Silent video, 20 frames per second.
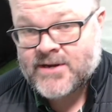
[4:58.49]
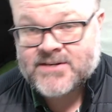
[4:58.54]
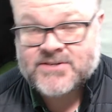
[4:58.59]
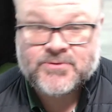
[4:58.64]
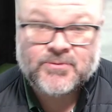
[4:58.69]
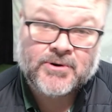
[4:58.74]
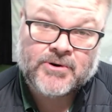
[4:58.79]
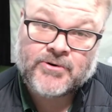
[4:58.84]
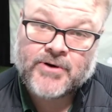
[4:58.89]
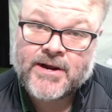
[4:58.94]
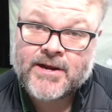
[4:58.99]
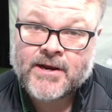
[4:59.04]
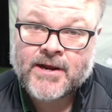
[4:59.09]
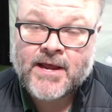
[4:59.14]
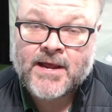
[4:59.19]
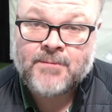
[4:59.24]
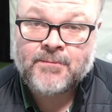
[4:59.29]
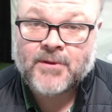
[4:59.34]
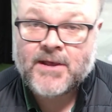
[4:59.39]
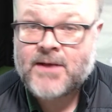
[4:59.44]
So we're creating a
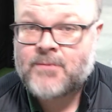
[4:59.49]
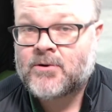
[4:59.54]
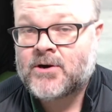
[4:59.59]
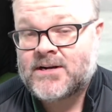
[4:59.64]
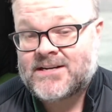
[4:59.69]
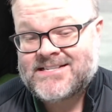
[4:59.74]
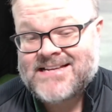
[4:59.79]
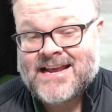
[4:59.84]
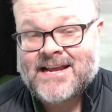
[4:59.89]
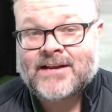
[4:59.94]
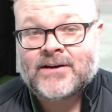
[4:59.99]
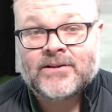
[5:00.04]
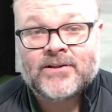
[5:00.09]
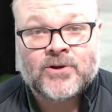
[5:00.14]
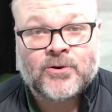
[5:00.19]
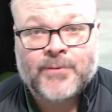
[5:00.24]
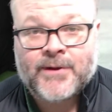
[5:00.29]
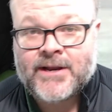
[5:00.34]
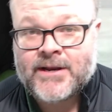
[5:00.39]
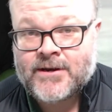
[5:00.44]
game plan. We're going to take it a
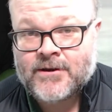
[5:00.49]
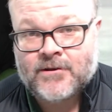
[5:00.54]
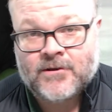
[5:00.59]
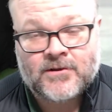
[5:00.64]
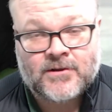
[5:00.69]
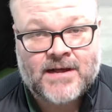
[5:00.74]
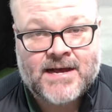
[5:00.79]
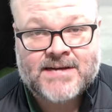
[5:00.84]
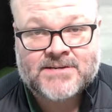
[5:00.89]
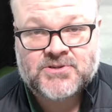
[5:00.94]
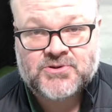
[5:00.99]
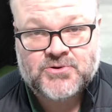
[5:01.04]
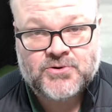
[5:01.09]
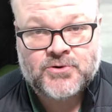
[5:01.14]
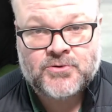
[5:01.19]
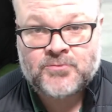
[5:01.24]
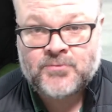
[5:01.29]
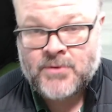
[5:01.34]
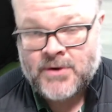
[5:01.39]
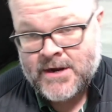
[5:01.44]
little bit into the
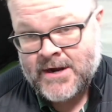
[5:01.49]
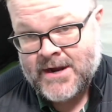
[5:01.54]
classroom